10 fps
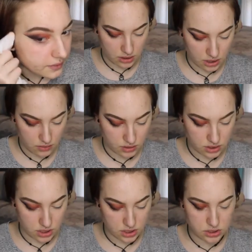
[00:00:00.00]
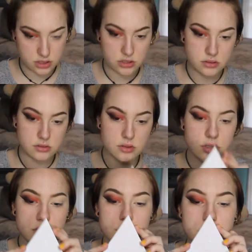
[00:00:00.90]
Now what you gotta do
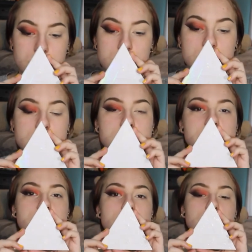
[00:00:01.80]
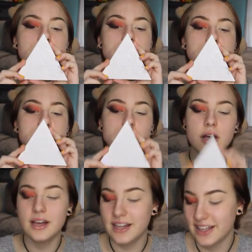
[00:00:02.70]
is use,
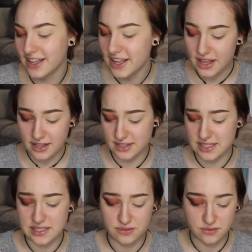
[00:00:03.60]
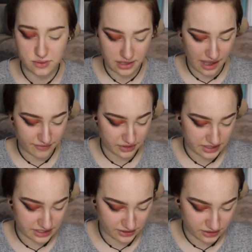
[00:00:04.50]
this is a full Kat Von
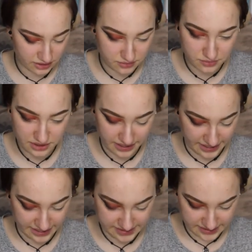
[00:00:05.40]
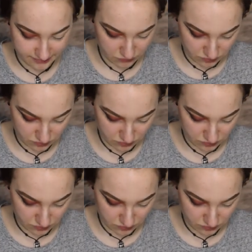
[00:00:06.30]
D look with the eyes, I didn't even